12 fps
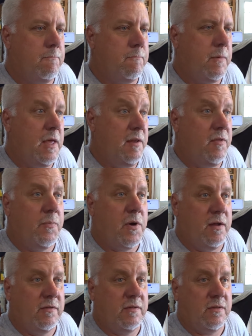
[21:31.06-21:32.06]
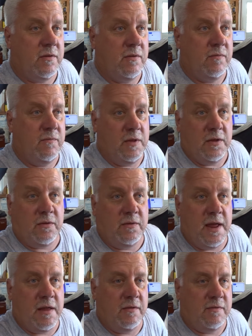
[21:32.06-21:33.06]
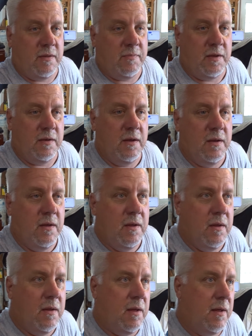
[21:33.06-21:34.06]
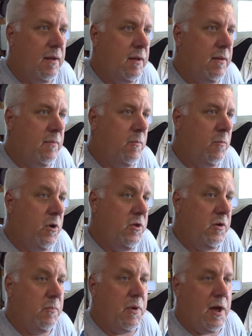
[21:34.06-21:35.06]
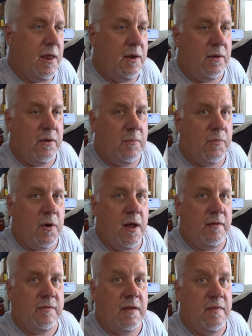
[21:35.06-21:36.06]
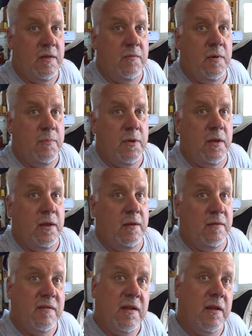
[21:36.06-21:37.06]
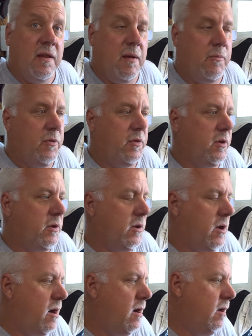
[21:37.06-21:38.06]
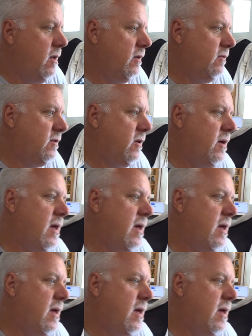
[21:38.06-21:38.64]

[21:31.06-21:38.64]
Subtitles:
getting the price of the vehicle down to something where you can buy it at a good price and then rebuild it and still end up with a good car. So